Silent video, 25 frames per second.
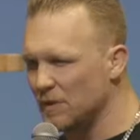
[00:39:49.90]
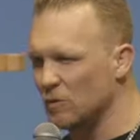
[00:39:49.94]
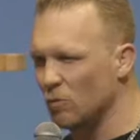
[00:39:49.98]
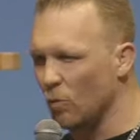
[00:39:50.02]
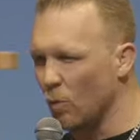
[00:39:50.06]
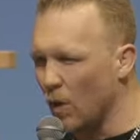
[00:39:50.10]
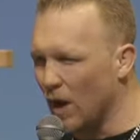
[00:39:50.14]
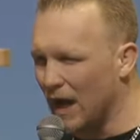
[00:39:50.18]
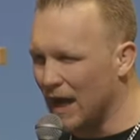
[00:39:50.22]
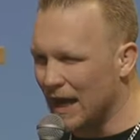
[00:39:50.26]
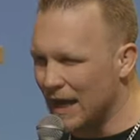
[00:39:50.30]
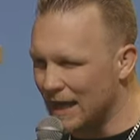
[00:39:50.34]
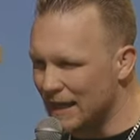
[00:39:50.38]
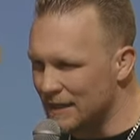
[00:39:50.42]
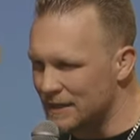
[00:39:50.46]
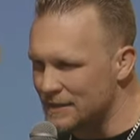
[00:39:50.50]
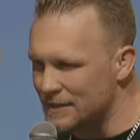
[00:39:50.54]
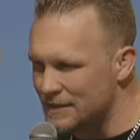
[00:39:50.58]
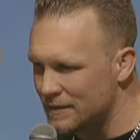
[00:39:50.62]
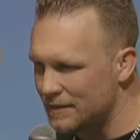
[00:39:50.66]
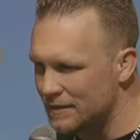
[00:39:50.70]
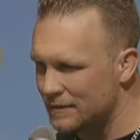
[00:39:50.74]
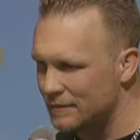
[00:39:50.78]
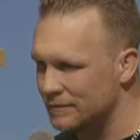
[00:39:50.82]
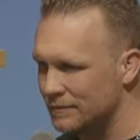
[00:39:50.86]
to be
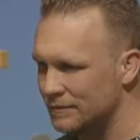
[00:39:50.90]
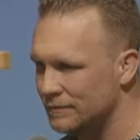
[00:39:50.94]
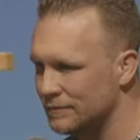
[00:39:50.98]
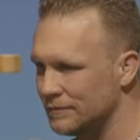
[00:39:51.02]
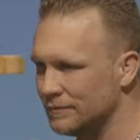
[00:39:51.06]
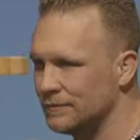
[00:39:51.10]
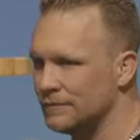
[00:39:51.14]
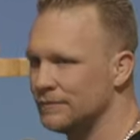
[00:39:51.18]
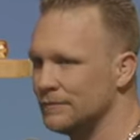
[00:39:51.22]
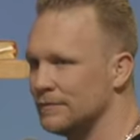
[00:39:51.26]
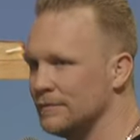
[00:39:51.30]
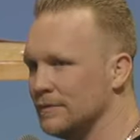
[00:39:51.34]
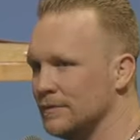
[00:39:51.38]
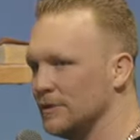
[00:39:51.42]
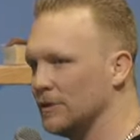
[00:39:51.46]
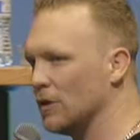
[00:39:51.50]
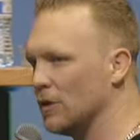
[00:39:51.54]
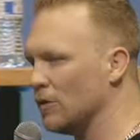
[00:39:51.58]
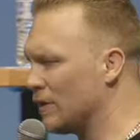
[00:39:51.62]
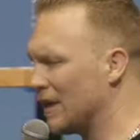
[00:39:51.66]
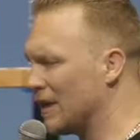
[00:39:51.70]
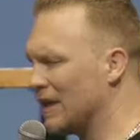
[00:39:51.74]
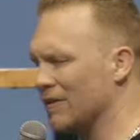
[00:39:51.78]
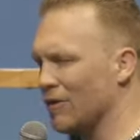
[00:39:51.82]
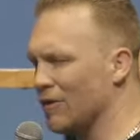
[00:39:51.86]
wise.
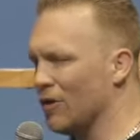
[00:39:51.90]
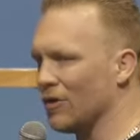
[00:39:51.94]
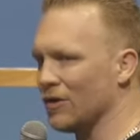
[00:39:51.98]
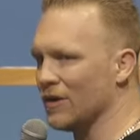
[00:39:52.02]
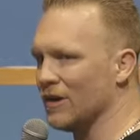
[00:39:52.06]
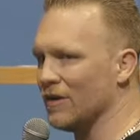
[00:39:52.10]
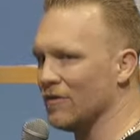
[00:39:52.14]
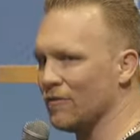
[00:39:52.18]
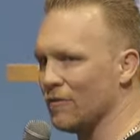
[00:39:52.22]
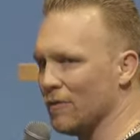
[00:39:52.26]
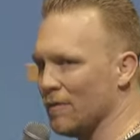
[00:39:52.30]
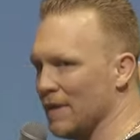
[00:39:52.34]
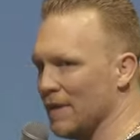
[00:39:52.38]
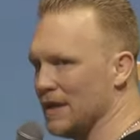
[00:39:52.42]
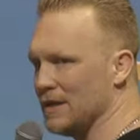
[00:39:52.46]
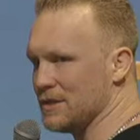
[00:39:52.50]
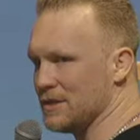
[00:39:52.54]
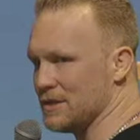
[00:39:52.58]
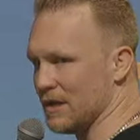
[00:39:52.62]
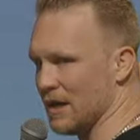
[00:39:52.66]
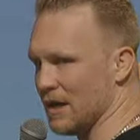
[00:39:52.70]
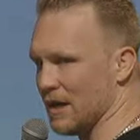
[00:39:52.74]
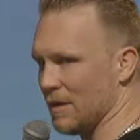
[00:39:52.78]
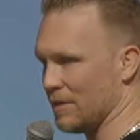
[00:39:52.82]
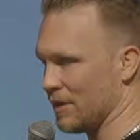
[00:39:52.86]
Don't give all your
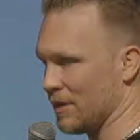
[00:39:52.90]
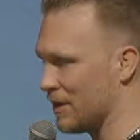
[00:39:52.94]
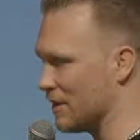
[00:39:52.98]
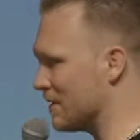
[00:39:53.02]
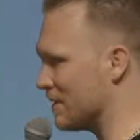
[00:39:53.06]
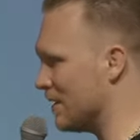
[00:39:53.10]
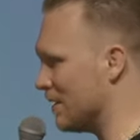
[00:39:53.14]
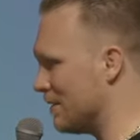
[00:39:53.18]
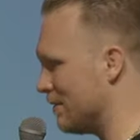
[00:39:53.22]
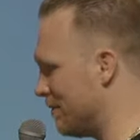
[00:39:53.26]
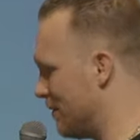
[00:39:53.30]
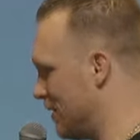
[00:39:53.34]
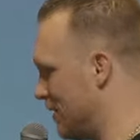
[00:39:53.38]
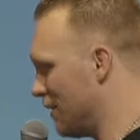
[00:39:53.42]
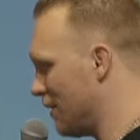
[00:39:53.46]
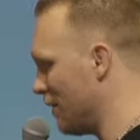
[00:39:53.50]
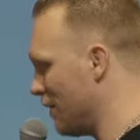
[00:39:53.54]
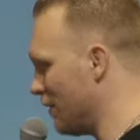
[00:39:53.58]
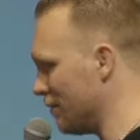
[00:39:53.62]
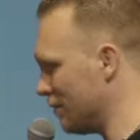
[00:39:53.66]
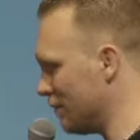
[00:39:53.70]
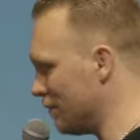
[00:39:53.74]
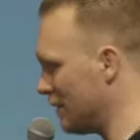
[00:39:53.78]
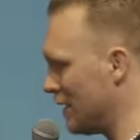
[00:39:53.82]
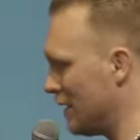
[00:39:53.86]
information out because, it, you
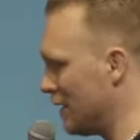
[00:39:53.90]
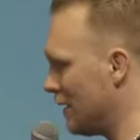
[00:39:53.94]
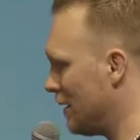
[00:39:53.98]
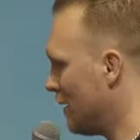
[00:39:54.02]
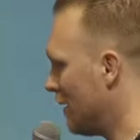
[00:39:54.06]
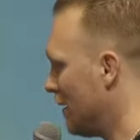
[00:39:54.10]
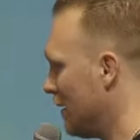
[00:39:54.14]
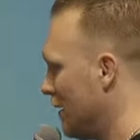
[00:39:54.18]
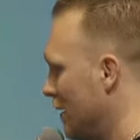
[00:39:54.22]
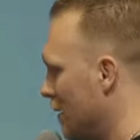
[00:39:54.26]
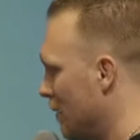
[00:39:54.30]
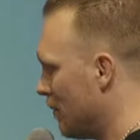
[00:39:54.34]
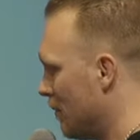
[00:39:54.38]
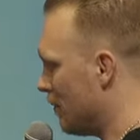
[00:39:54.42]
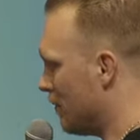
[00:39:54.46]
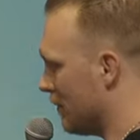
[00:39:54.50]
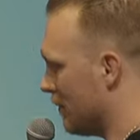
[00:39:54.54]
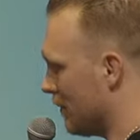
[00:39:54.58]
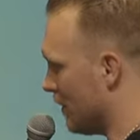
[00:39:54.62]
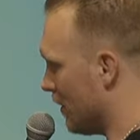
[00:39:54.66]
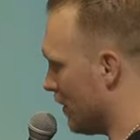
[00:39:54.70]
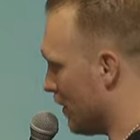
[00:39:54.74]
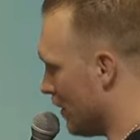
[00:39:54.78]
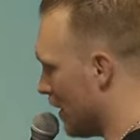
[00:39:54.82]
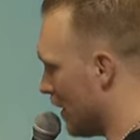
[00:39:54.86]
know,
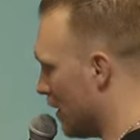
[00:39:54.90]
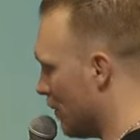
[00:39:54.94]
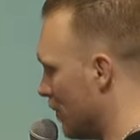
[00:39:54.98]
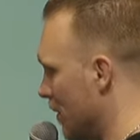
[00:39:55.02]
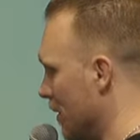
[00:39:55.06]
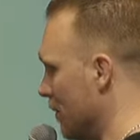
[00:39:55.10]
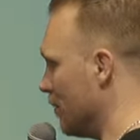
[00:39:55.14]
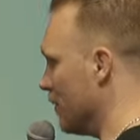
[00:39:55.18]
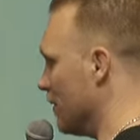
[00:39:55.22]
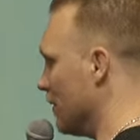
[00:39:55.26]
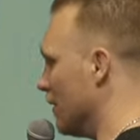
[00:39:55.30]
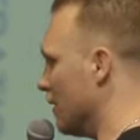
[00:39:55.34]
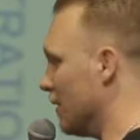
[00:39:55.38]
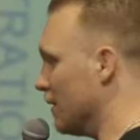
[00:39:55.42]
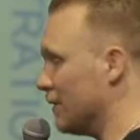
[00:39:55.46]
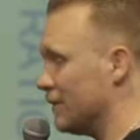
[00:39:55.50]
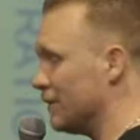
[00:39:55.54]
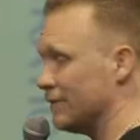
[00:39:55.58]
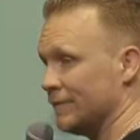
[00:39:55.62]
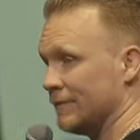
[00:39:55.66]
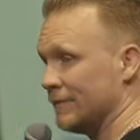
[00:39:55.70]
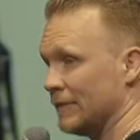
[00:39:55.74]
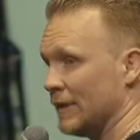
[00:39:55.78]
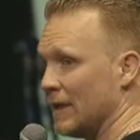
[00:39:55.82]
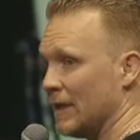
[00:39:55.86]
you know how people are.
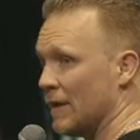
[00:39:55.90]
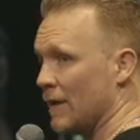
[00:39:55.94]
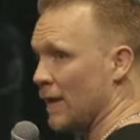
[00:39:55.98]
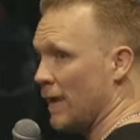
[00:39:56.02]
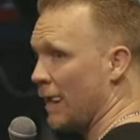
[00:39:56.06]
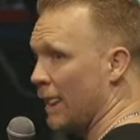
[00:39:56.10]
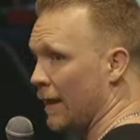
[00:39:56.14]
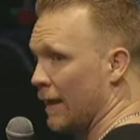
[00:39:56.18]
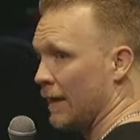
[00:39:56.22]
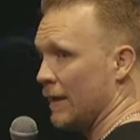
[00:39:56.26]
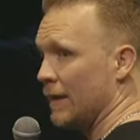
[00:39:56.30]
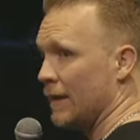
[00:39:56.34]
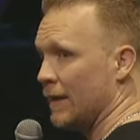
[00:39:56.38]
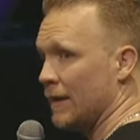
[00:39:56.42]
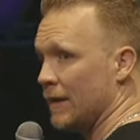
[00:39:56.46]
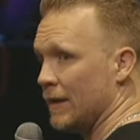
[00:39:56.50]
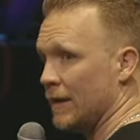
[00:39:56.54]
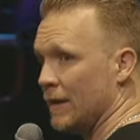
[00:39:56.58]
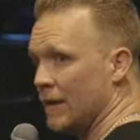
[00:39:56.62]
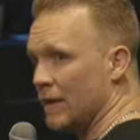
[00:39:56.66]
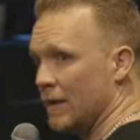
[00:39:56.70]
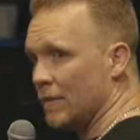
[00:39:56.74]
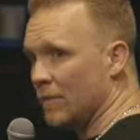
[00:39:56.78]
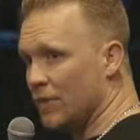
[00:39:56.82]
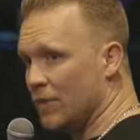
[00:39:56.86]

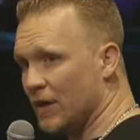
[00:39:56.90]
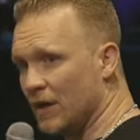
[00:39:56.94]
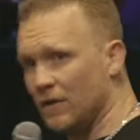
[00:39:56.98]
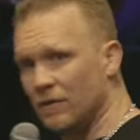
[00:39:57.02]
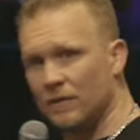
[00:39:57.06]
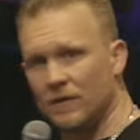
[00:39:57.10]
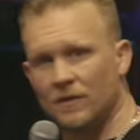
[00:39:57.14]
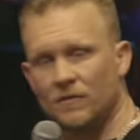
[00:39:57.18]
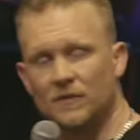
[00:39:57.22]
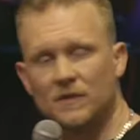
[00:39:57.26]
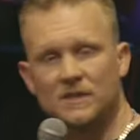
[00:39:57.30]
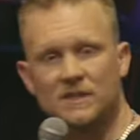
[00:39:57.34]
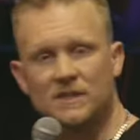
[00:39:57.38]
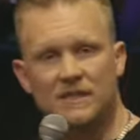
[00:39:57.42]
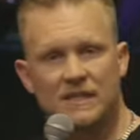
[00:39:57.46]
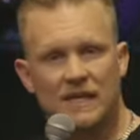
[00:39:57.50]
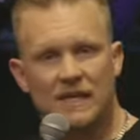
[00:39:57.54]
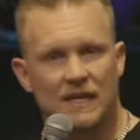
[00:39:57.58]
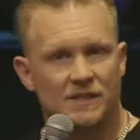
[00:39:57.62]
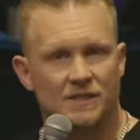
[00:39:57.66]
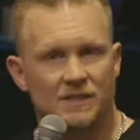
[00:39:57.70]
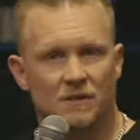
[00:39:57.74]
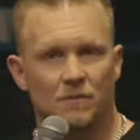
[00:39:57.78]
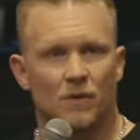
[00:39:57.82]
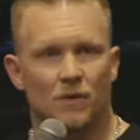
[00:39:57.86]
But if it's a
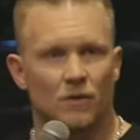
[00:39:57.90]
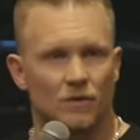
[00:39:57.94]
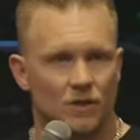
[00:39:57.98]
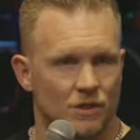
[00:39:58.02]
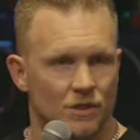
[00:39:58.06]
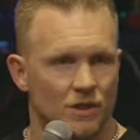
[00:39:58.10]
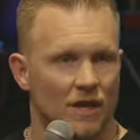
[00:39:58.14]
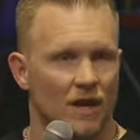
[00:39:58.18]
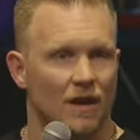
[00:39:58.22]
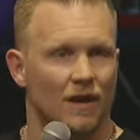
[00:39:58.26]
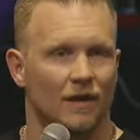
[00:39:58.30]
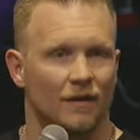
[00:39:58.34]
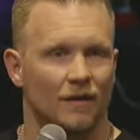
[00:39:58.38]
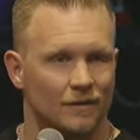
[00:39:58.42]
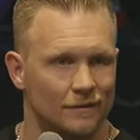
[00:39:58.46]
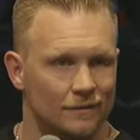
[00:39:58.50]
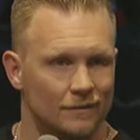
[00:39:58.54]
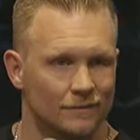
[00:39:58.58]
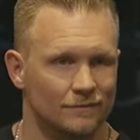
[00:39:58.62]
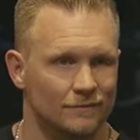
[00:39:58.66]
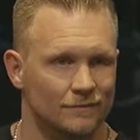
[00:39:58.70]
testimony, share it.